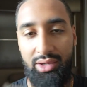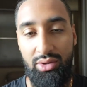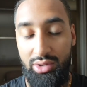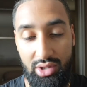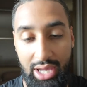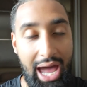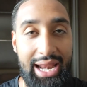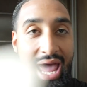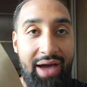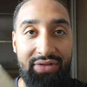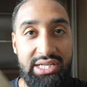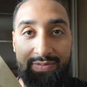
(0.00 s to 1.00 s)
You got to
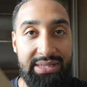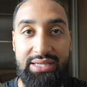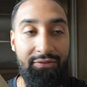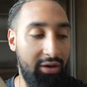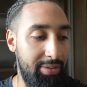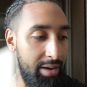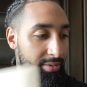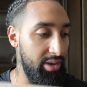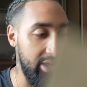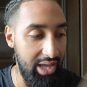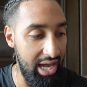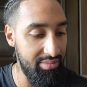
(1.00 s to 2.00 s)
have this specific paper.
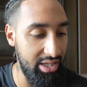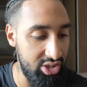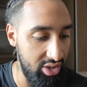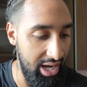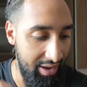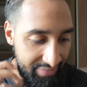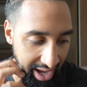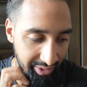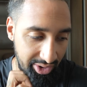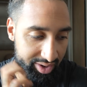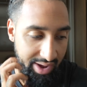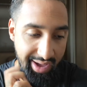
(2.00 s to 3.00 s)
You got to make sure you have that
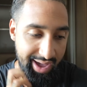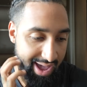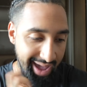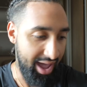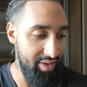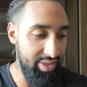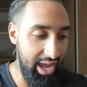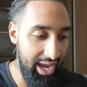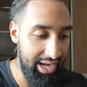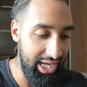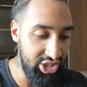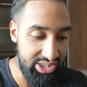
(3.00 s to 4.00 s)
one. And
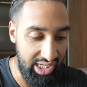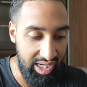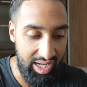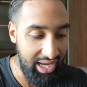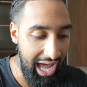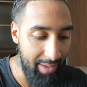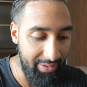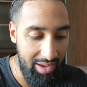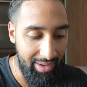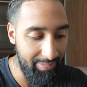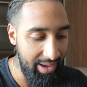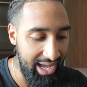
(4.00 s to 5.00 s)
then I just needed a copy of
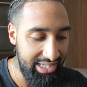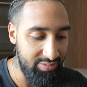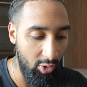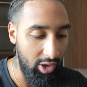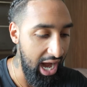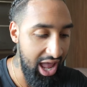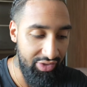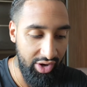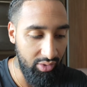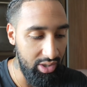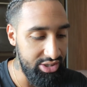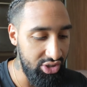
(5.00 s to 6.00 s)
my passport and the
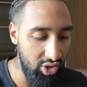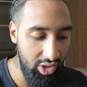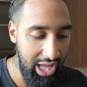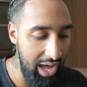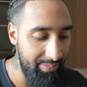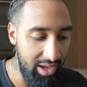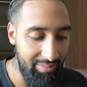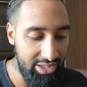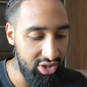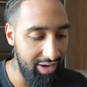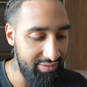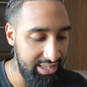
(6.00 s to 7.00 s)
original, a copy of my
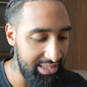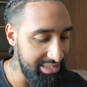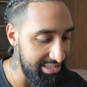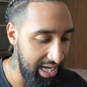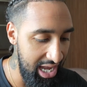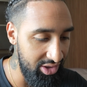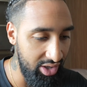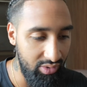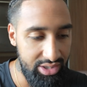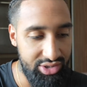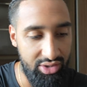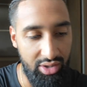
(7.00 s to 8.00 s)
driver's license and the
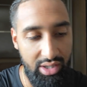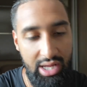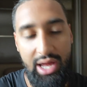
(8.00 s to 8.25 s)
original.